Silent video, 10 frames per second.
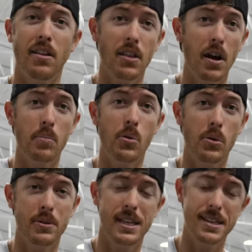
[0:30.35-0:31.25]
a lot
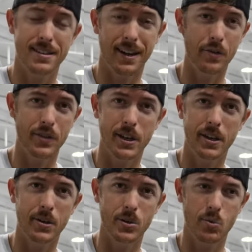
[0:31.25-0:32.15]
more of these style
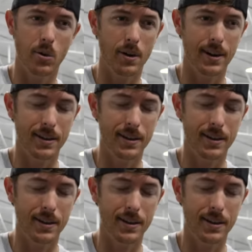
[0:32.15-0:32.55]
videos where